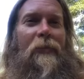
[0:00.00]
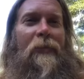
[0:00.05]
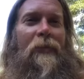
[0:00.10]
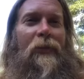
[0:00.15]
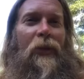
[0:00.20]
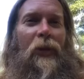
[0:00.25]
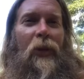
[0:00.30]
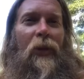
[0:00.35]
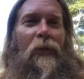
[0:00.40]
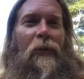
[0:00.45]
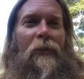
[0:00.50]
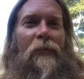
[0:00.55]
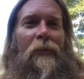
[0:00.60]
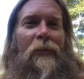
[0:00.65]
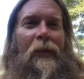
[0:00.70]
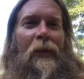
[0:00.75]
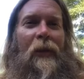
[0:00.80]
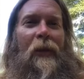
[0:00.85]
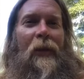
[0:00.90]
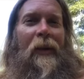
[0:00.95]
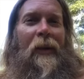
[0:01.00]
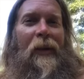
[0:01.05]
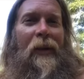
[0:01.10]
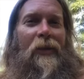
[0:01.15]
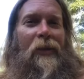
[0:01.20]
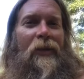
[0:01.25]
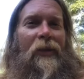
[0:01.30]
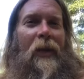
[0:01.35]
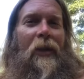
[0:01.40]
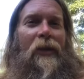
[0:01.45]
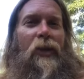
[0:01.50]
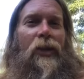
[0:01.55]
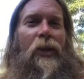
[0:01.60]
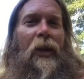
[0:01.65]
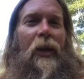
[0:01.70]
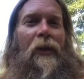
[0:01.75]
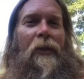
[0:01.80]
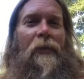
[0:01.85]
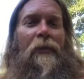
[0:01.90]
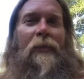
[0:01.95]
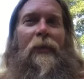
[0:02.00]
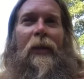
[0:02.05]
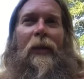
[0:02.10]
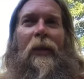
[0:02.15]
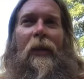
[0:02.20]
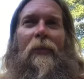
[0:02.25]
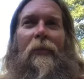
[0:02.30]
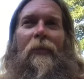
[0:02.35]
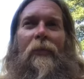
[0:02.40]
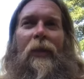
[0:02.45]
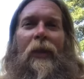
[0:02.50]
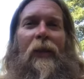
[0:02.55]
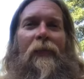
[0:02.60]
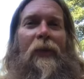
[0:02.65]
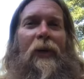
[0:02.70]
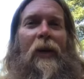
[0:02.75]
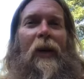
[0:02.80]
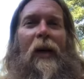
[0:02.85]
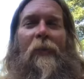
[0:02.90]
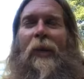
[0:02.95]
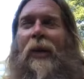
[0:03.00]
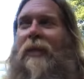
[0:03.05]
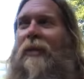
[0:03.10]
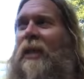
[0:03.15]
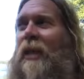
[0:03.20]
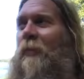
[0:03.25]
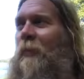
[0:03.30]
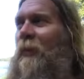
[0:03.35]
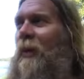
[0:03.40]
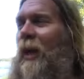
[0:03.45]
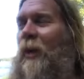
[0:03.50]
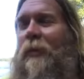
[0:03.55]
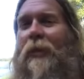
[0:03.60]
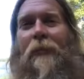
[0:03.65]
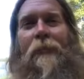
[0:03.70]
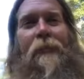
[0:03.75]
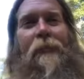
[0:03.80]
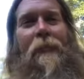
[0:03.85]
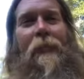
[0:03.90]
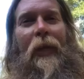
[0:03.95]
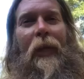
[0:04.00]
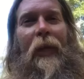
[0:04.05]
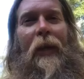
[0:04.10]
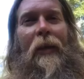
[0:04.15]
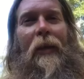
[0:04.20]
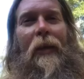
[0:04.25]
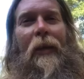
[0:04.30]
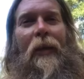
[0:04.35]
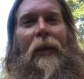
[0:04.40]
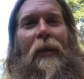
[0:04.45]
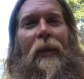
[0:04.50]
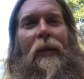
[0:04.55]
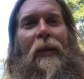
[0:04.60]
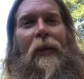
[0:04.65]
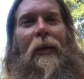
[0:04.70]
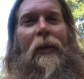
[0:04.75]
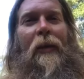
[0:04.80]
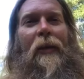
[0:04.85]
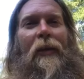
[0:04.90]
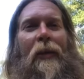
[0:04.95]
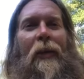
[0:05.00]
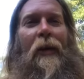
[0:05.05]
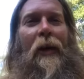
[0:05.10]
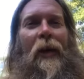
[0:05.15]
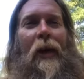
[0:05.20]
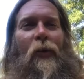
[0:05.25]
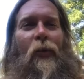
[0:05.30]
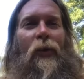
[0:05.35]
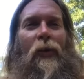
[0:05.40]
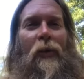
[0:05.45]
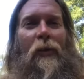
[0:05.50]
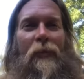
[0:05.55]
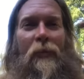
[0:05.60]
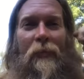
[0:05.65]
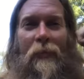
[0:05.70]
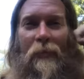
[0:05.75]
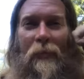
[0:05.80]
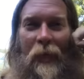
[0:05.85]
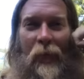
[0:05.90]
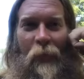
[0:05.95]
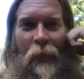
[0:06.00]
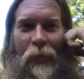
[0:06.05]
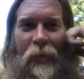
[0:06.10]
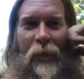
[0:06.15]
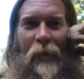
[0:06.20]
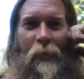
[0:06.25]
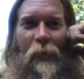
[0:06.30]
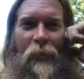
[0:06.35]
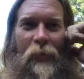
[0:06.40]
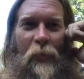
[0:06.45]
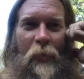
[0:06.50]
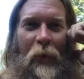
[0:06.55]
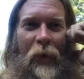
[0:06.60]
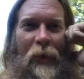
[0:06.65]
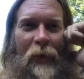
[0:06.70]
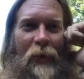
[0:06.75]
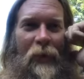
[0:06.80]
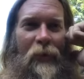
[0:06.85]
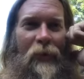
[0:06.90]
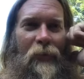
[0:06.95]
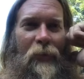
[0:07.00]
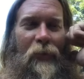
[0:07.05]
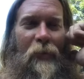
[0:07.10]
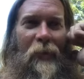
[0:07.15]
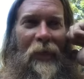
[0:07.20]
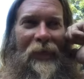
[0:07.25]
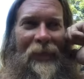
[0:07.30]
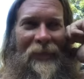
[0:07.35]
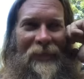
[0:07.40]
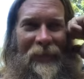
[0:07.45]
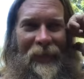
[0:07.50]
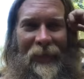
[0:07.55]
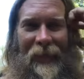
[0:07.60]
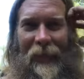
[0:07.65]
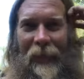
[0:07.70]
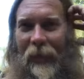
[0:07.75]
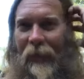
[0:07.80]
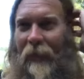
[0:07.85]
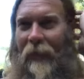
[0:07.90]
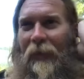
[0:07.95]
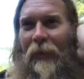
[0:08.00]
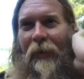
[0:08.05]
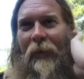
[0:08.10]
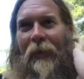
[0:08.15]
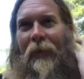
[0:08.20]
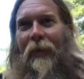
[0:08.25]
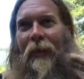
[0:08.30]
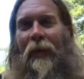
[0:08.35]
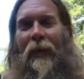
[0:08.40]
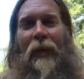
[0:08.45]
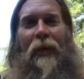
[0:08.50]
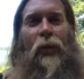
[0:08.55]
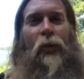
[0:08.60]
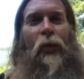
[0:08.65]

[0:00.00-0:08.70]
So just had to share. Um, love the comments, keep them coming, and uh, I will I will keep responding to as many as I can, uh, as